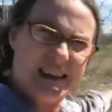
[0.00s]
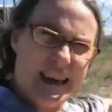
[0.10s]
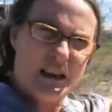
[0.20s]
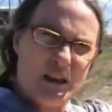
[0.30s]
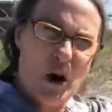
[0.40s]

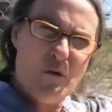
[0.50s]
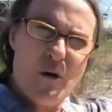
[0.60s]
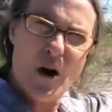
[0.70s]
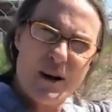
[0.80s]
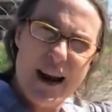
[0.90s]
thing so
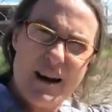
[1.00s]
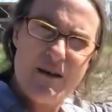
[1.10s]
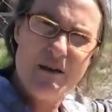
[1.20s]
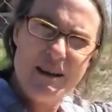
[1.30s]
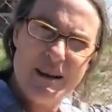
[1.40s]
far
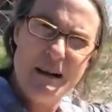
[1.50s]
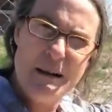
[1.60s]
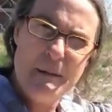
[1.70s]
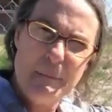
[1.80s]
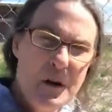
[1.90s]
down,
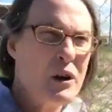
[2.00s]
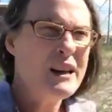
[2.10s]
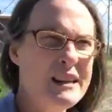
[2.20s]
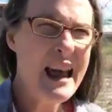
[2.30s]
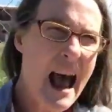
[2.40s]
you're
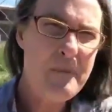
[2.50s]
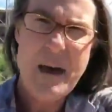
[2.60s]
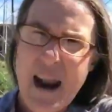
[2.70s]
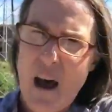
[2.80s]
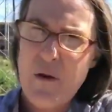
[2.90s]
gonna tap
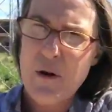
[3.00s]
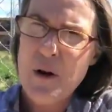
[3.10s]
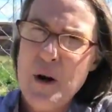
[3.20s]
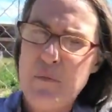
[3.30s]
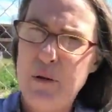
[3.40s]
that other
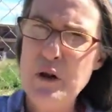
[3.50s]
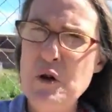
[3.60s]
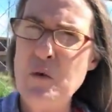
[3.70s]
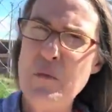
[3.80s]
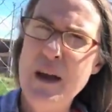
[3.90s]

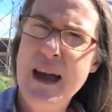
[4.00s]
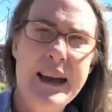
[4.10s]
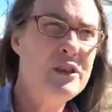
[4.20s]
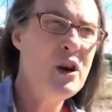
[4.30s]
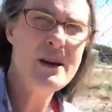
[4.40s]
plume.
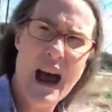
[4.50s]
And so